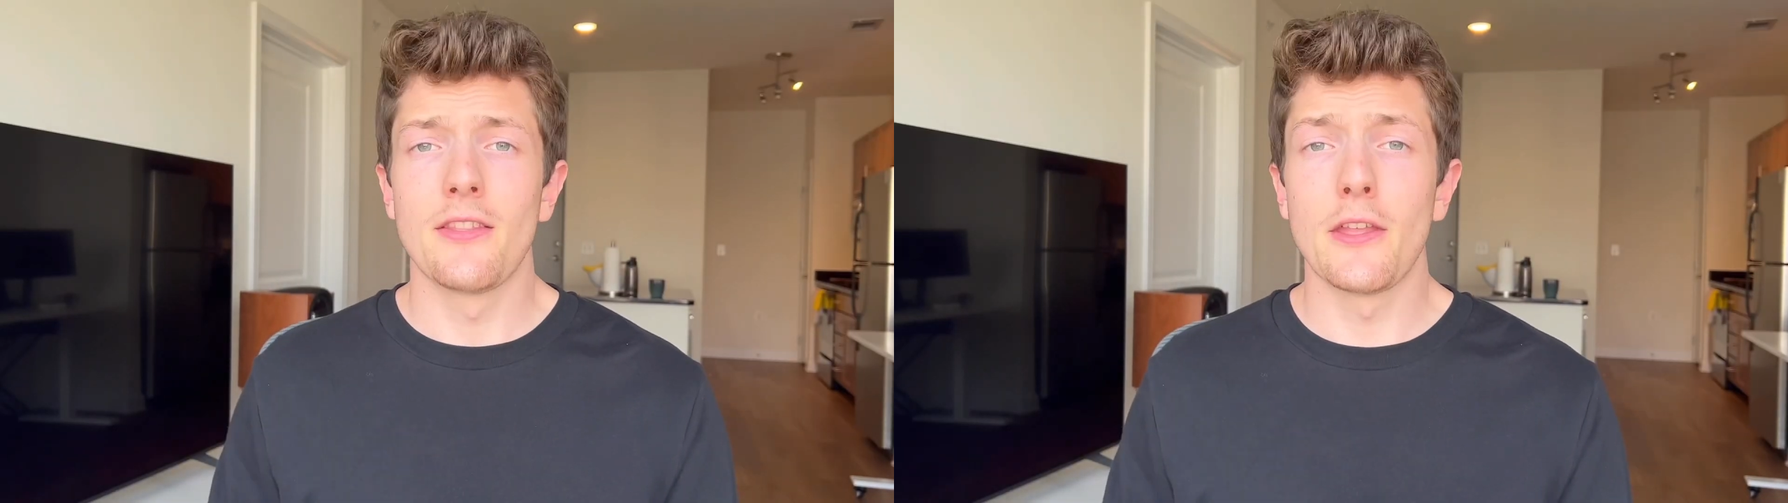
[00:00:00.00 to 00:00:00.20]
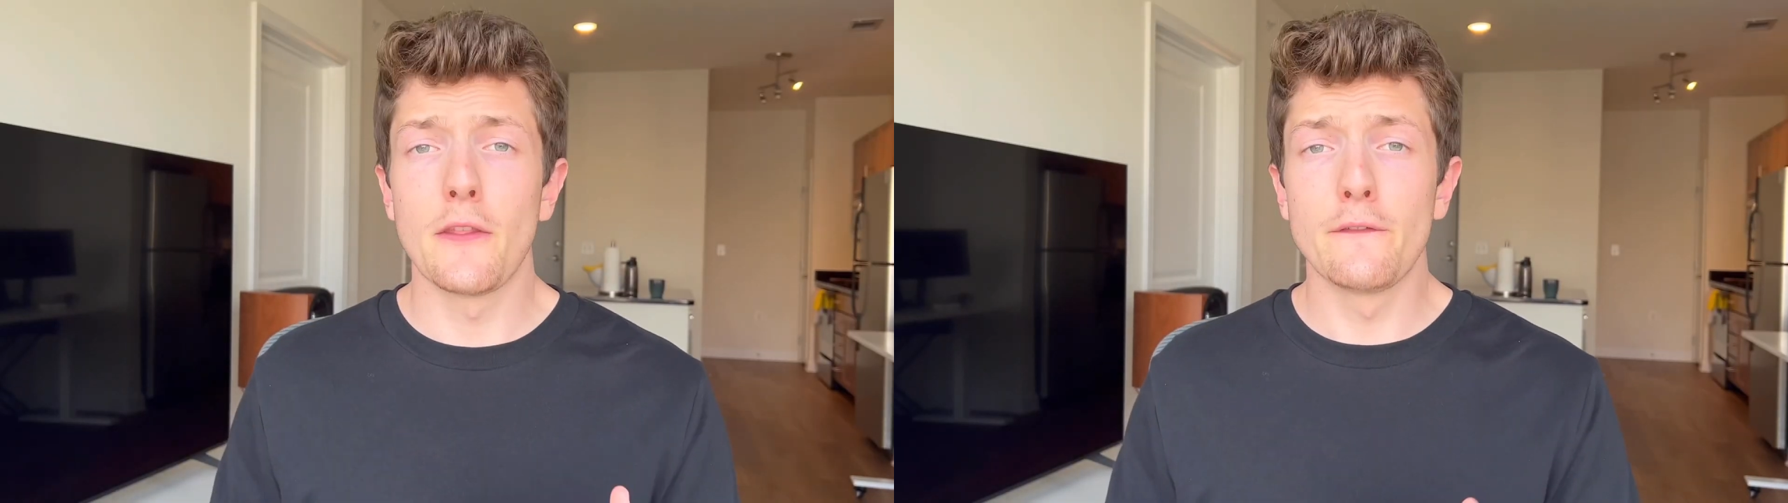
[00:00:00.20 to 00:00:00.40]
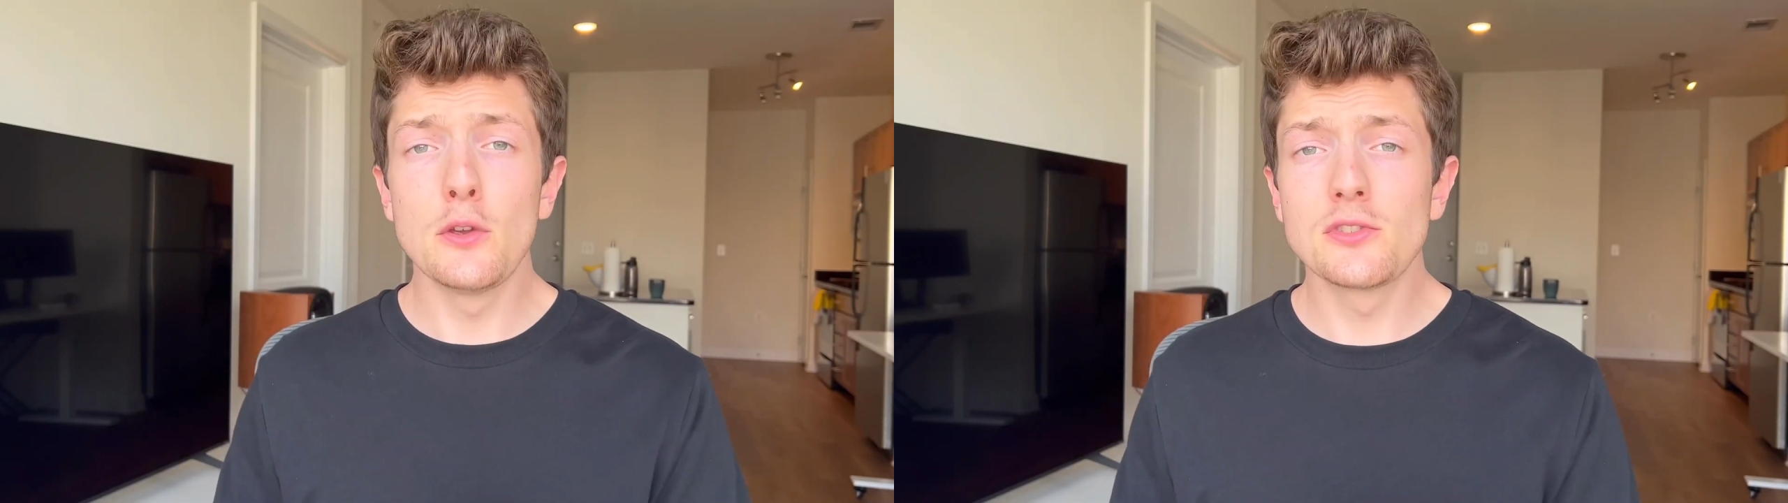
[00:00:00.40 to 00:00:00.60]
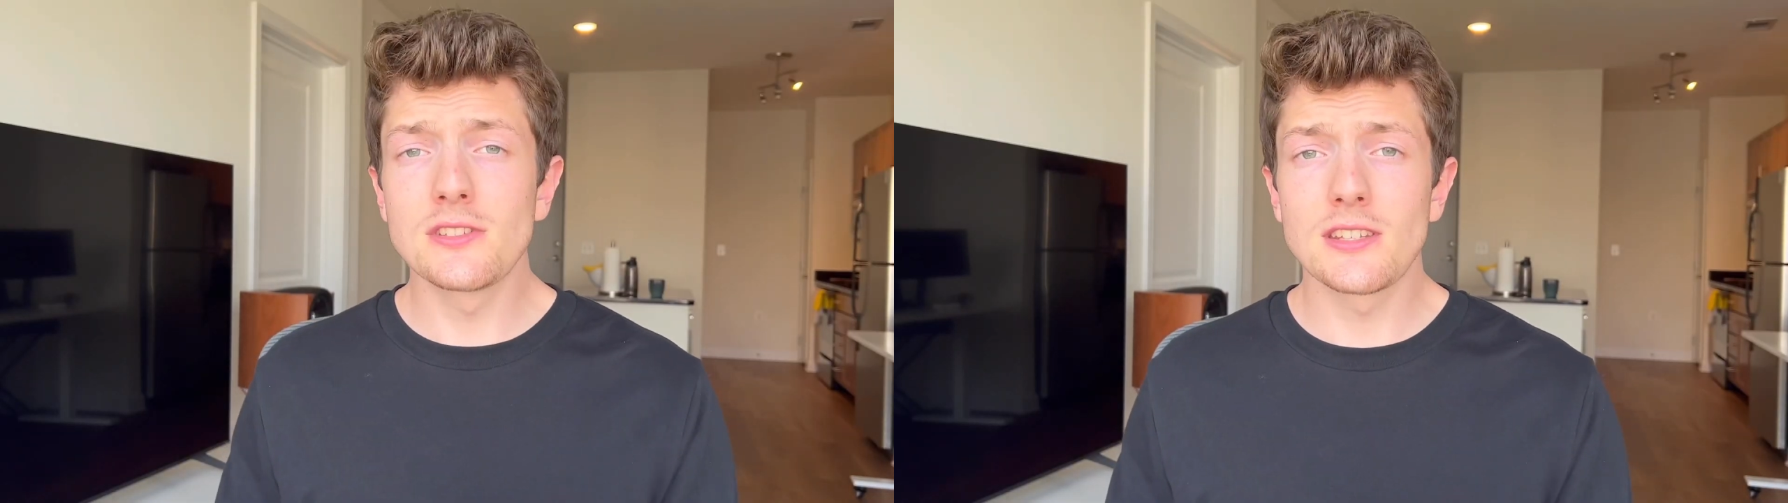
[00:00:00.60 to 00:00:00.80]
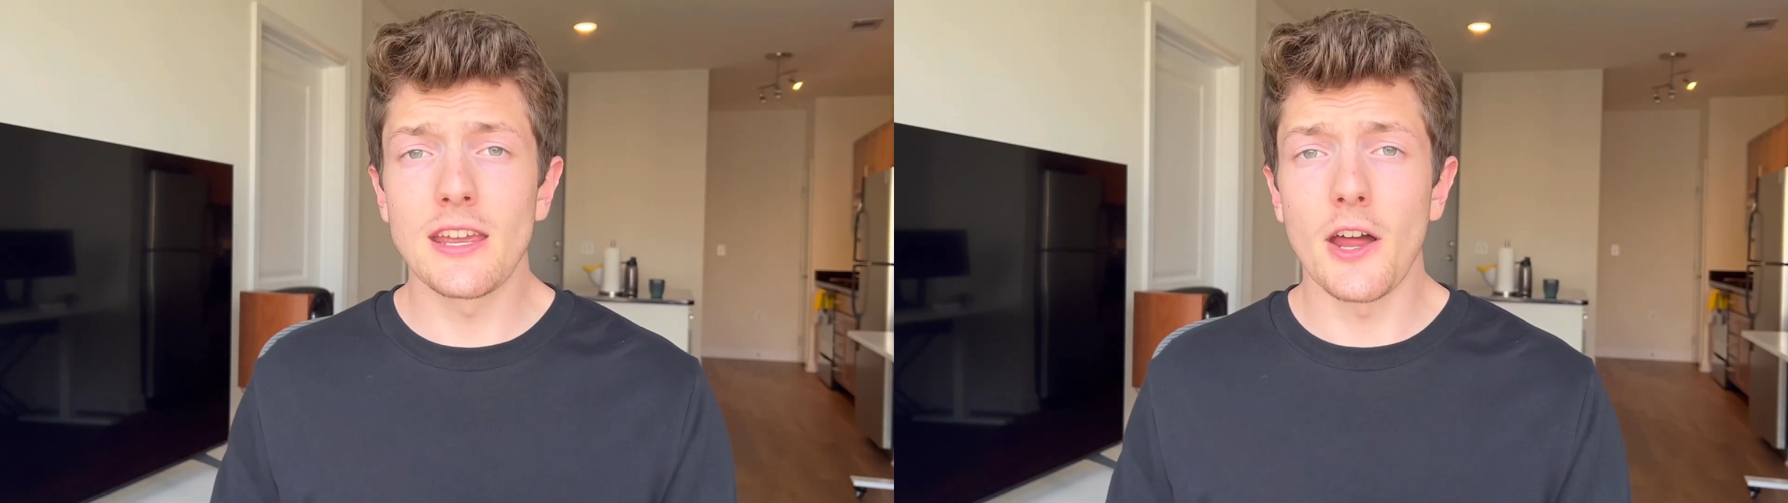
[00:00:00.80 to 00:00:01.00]
Then the Fusion
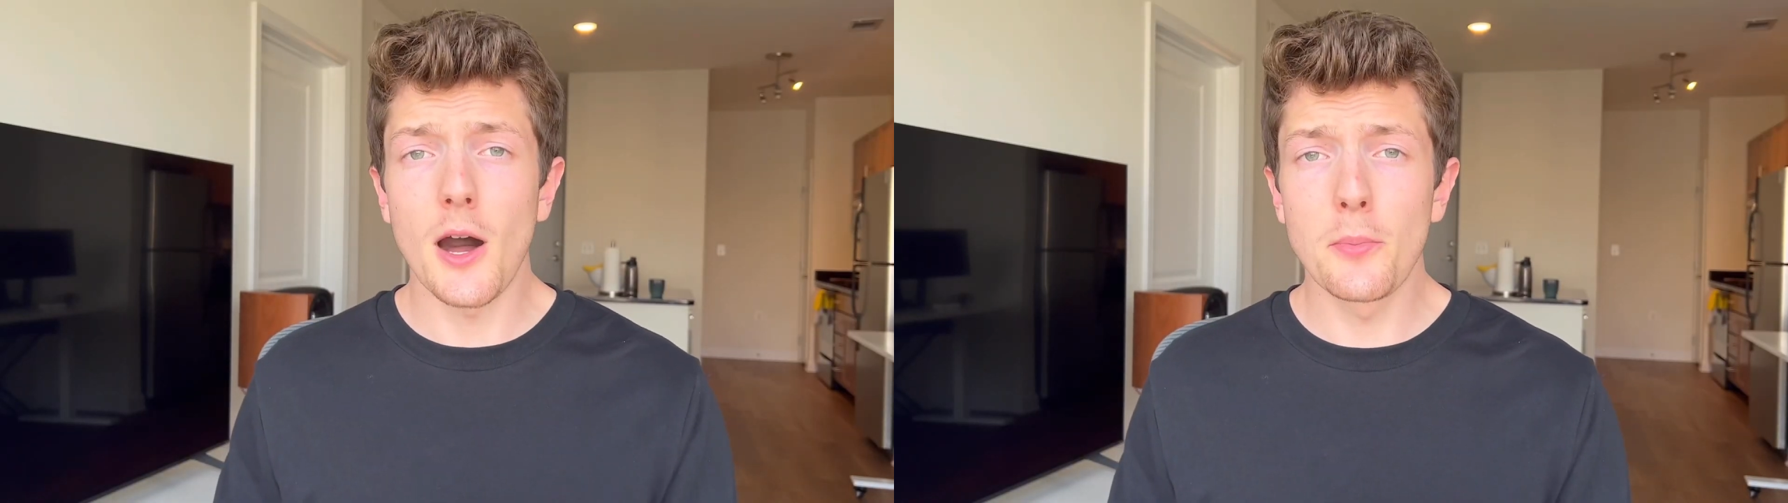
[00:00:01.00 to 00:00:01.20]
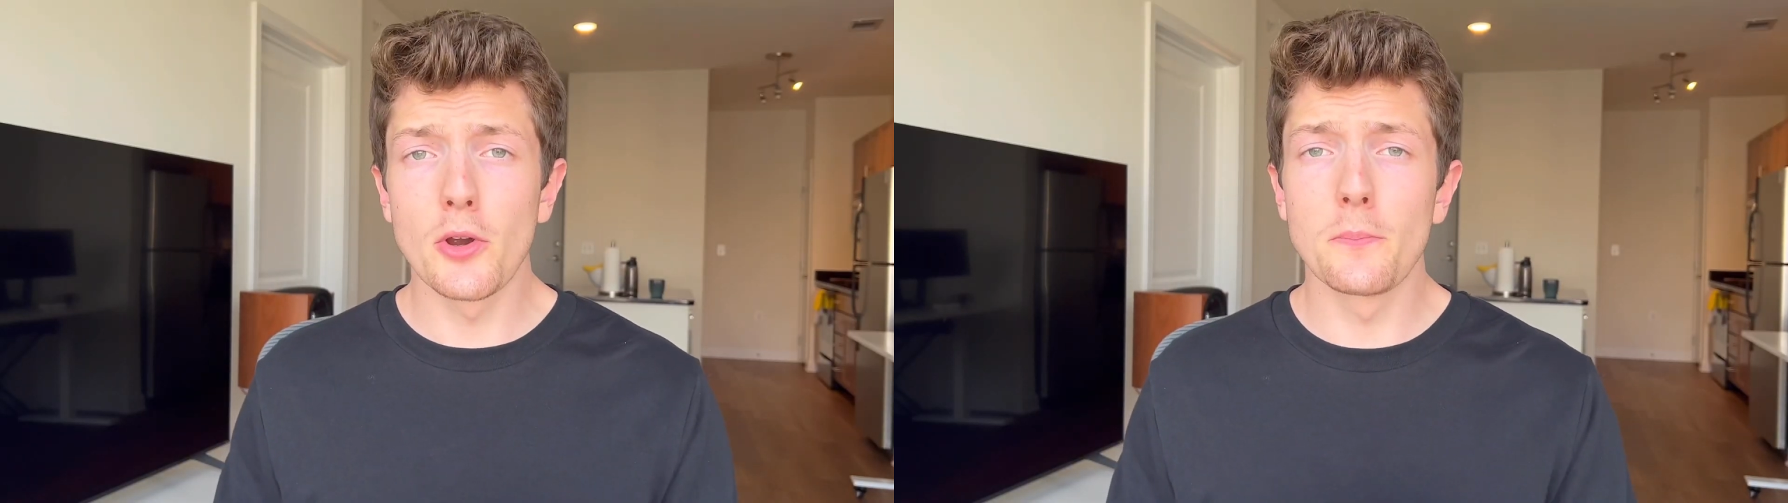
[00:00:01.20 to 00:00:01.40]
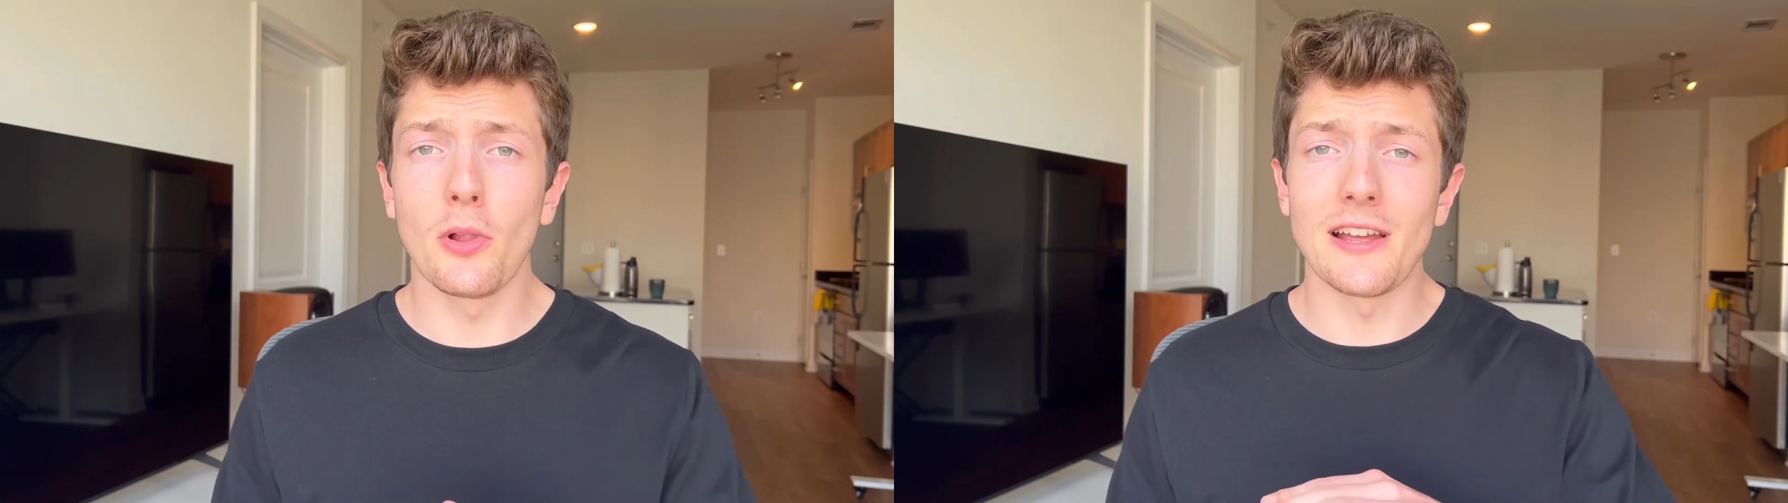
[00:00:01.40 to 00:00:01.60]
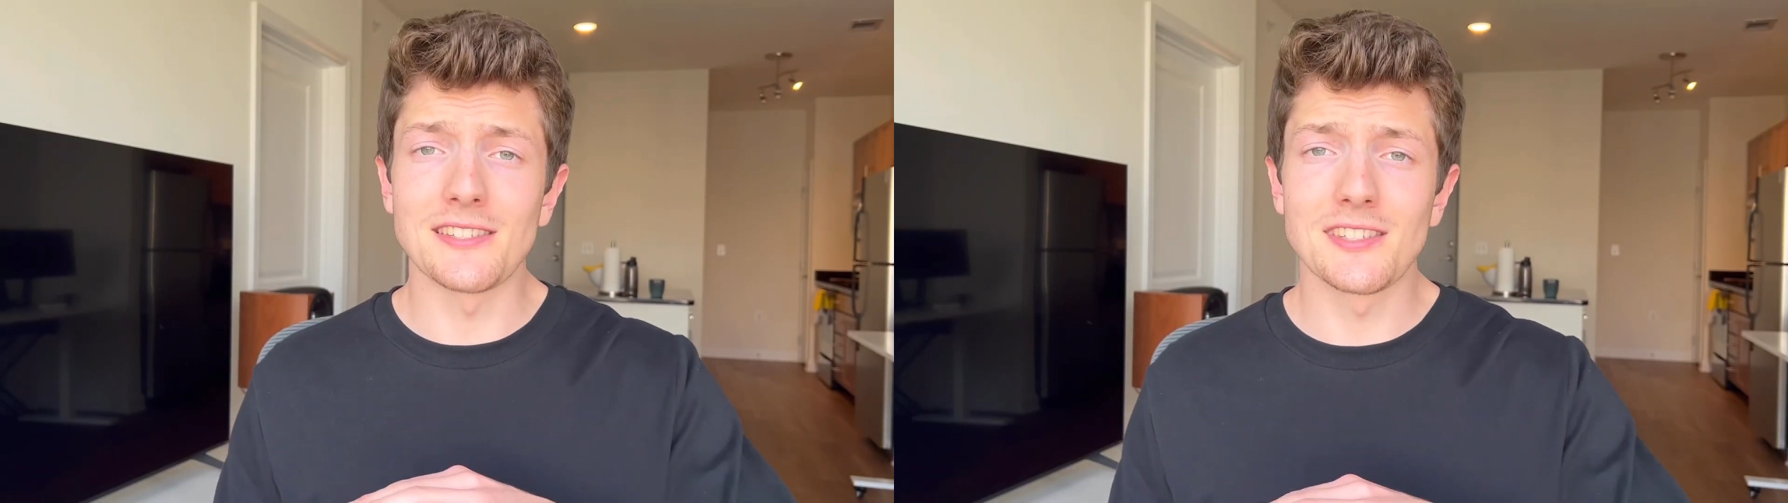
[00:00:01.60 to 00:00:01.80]
Skin upper blends